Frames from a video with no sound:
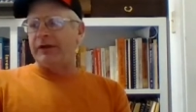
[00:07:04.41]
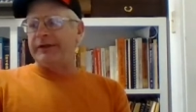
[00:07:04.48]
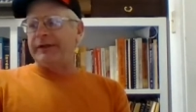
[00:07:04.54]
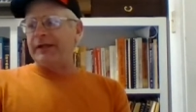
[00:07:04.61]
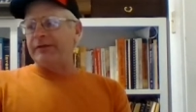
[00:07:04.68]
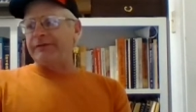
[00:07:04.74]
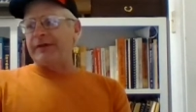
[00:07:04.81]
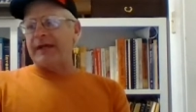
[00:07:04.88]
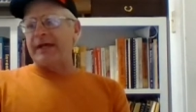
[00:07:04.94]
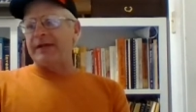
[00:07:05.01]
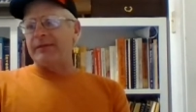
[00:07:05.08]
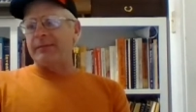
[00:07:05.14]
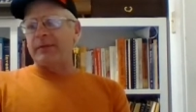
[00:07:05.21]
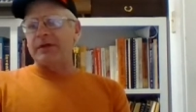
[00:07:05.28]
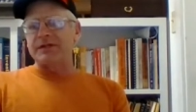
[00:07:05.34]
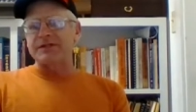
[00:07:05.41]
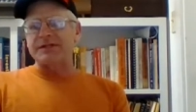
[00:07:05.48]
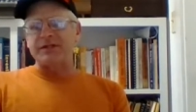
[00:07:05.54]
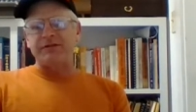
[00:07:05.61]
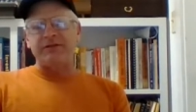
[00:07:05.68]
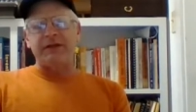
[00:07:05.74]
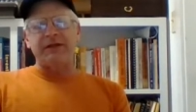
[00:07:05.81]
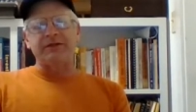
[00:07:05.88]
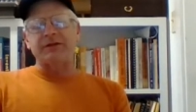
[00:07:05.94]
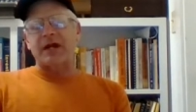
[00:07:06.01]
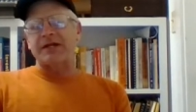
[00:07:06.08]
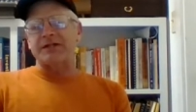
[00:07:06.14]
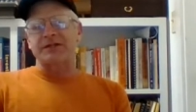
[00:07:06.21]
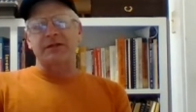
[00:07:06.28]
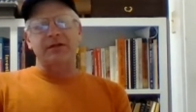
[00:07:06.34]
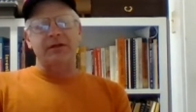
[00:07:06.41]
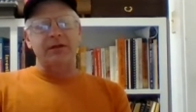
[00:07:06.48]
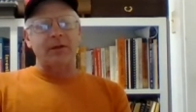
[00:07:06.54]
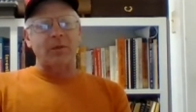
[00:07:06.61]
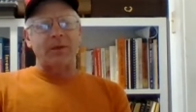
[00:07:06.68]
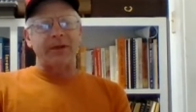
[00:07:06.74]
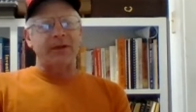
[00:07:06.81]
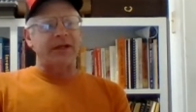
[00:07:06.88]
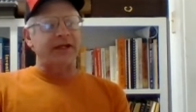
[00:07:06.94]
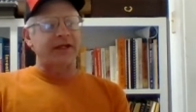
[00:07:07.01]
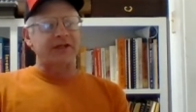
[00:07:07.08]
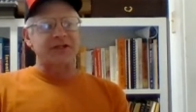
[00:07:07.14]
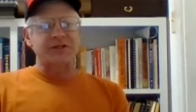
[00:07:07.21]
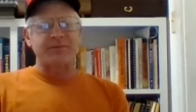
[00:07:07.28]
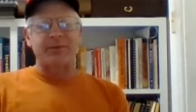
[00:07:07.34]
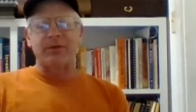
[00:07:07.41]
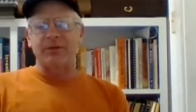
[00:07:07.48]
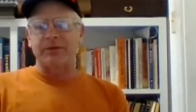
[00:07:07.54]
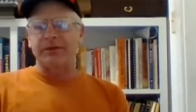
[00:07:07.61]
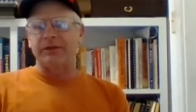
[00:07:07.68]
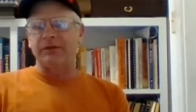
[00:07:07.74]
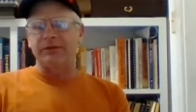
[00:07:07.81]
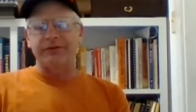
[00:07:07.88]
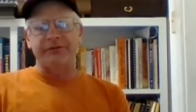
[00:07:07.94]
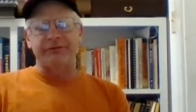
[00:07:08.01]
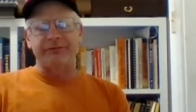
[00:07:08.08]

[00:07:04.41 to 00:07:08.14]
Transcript: and then if I had an emergency feed dry sugar in the winter, I can just pull little